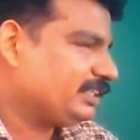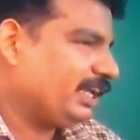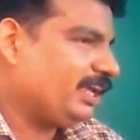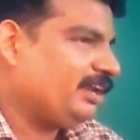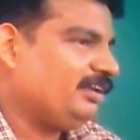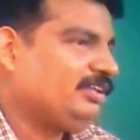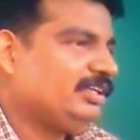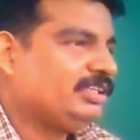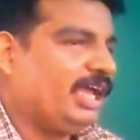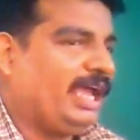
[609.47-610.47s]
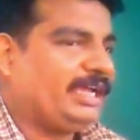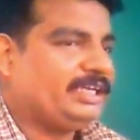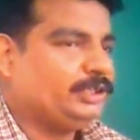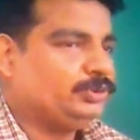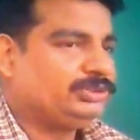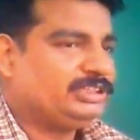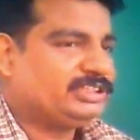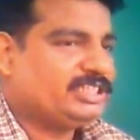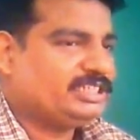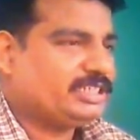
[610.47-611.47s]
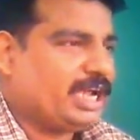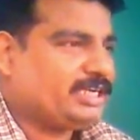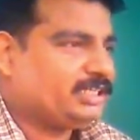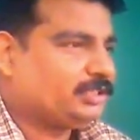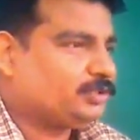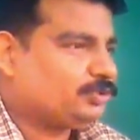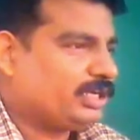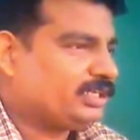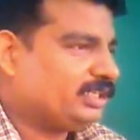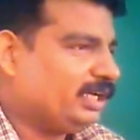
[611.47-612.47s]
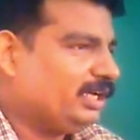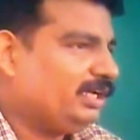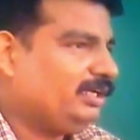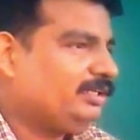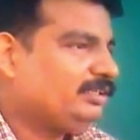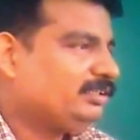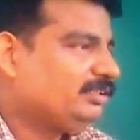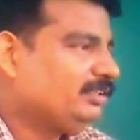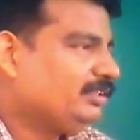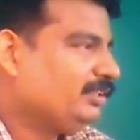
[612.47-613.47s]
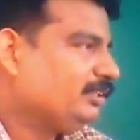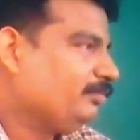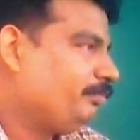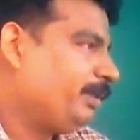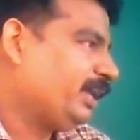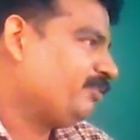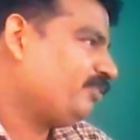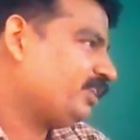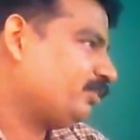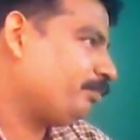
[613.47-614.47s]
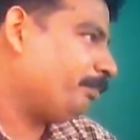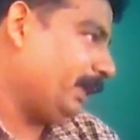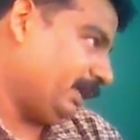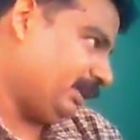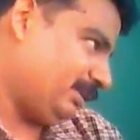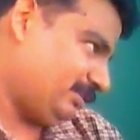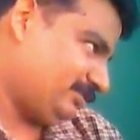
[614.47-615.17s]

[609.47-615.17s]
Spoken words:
then the accused is entitled to get the benefit of bail.